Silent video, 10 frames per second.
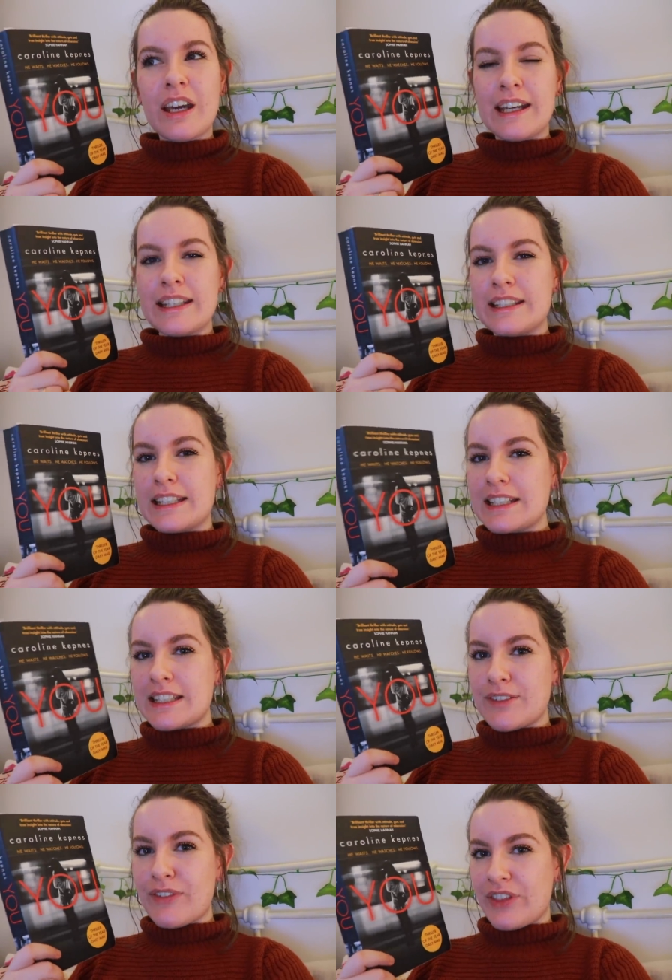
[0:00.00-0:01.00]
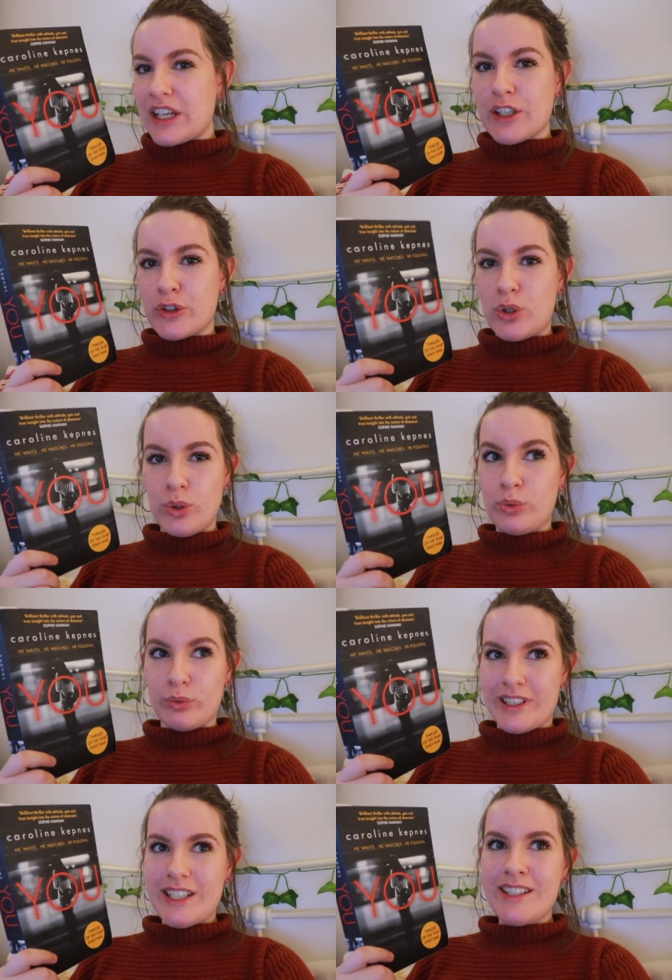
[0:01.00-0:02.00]
addictive thing to
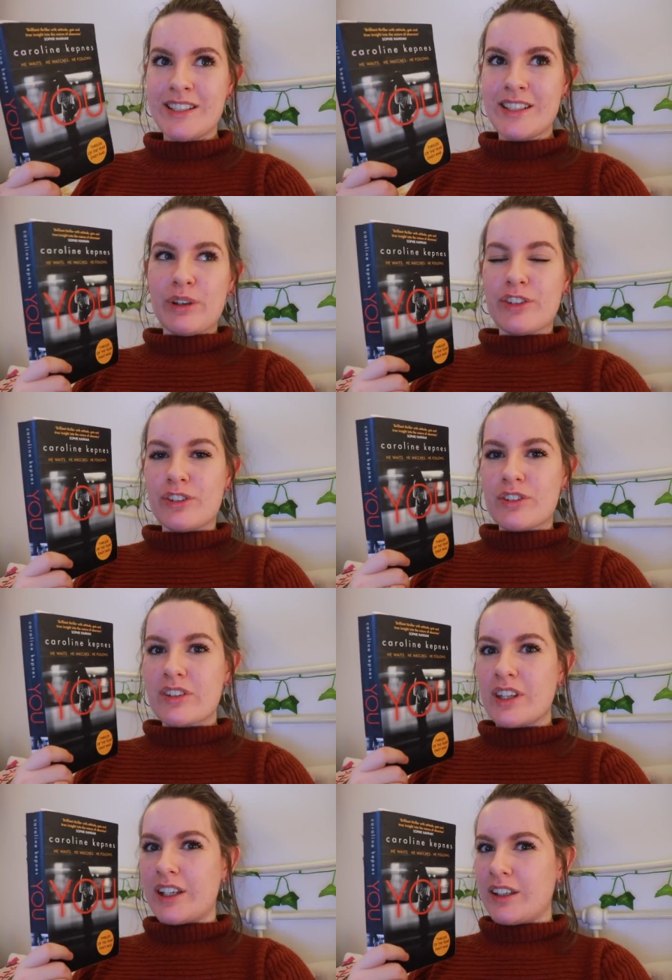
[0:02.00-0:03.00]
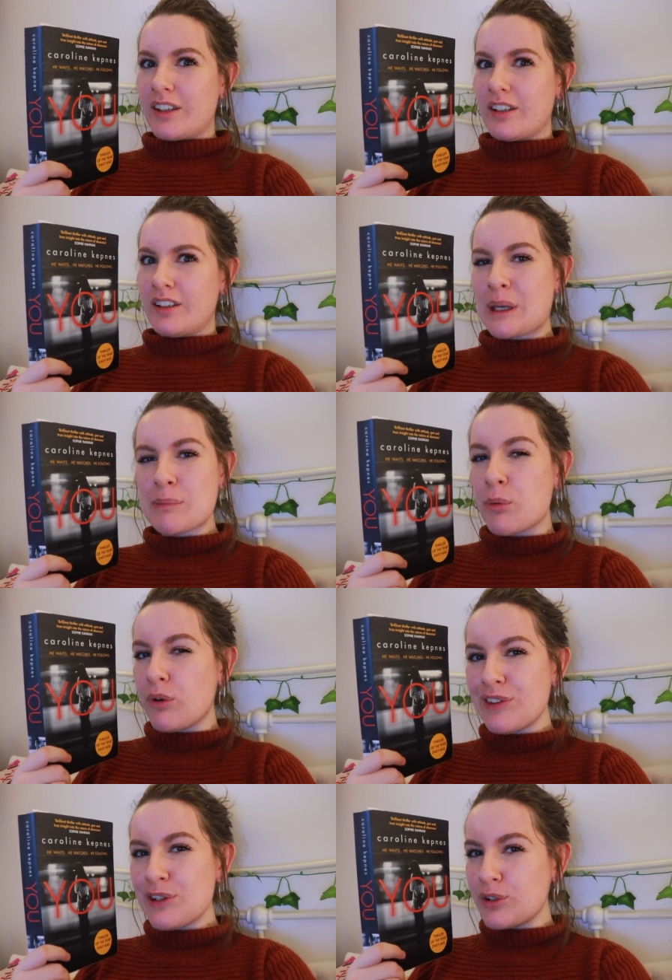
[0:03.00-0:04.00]
read because you're just like, okay, but
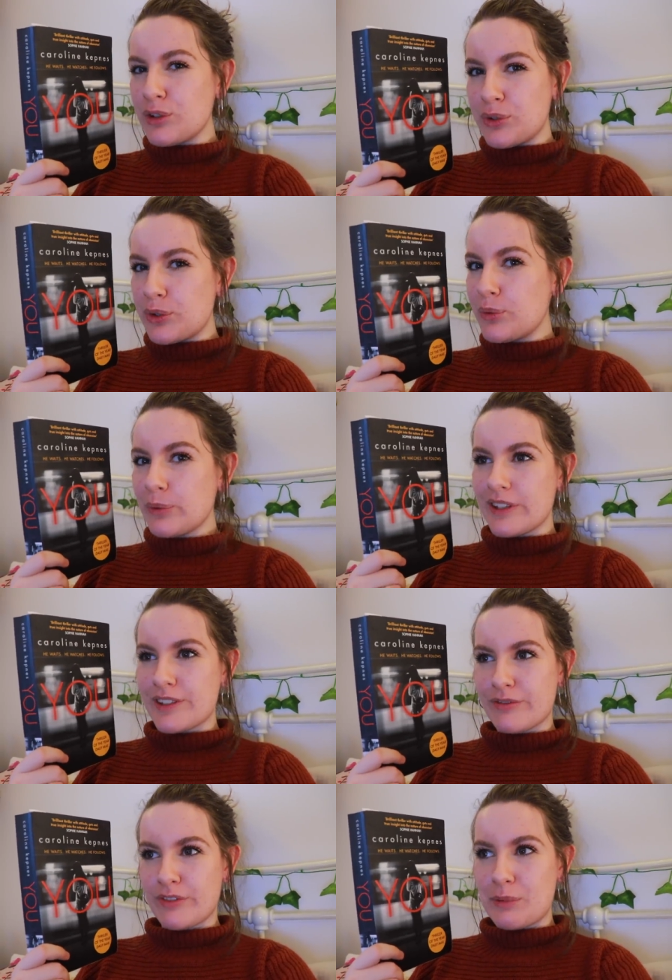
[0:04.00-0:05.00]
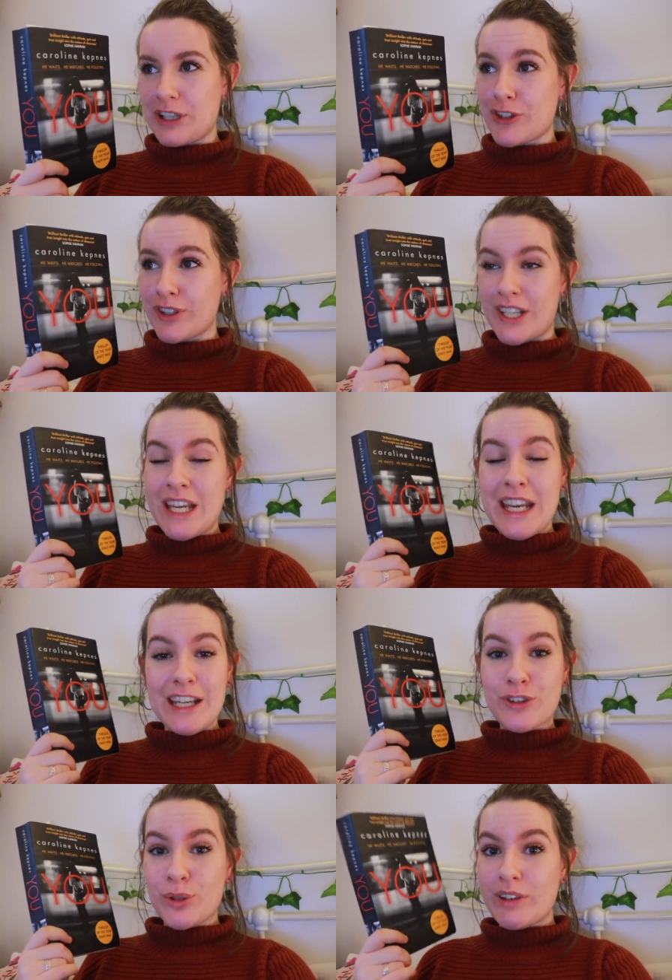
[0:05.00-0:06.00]
what is he gonna do with this information?
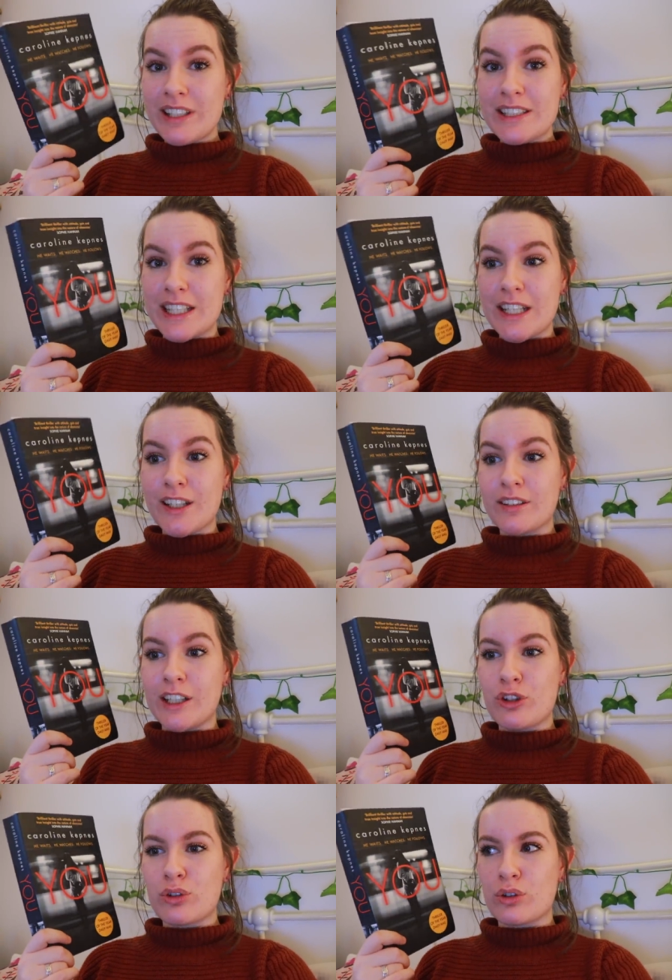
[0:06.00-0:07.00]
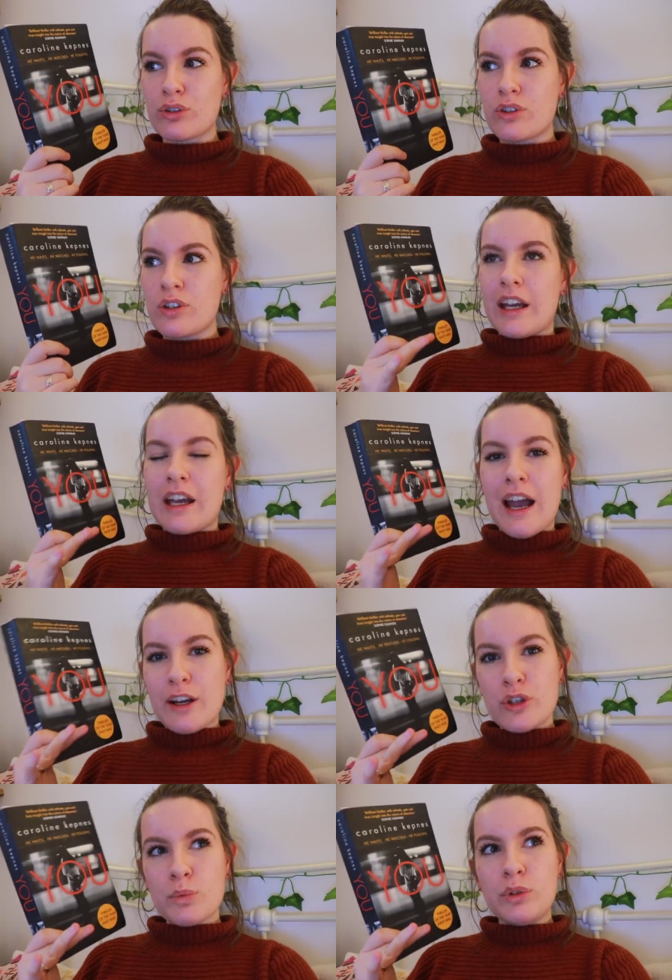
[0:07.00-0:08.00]
It's already taken like such a
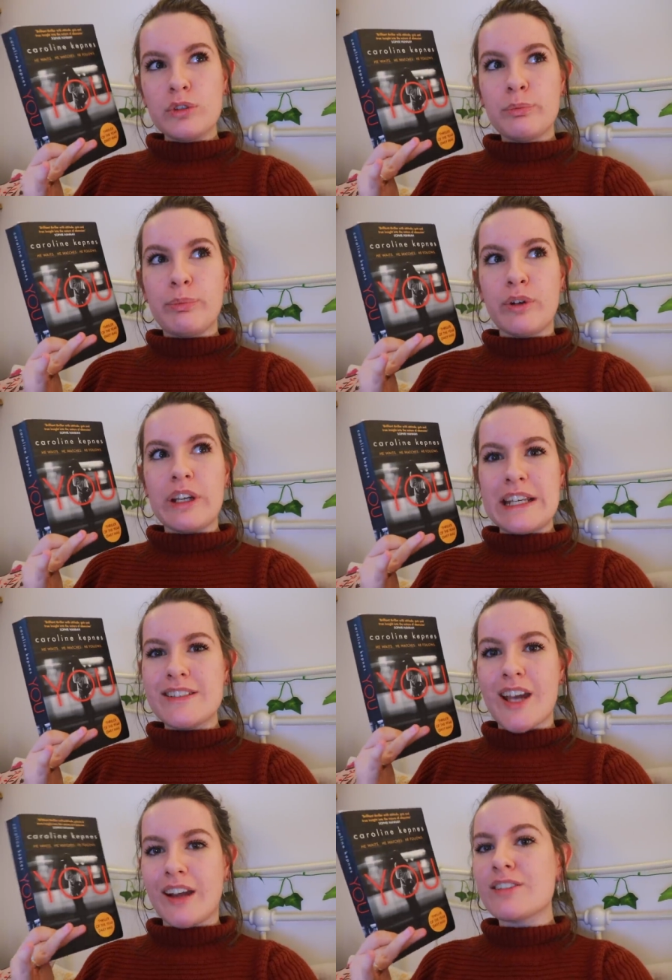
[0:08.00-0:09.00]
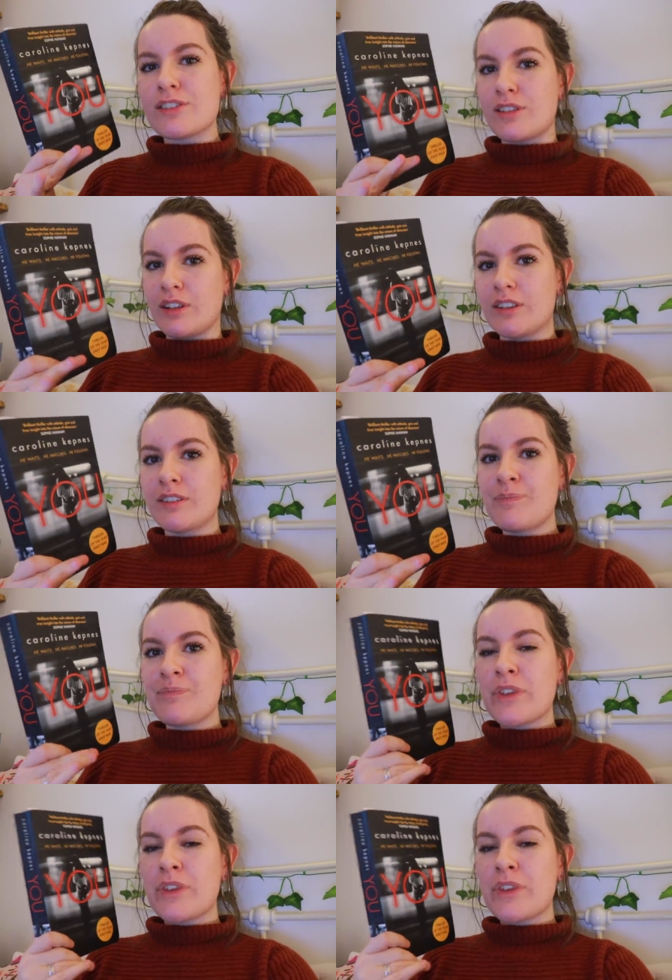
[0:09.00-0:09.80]
casual but intense turn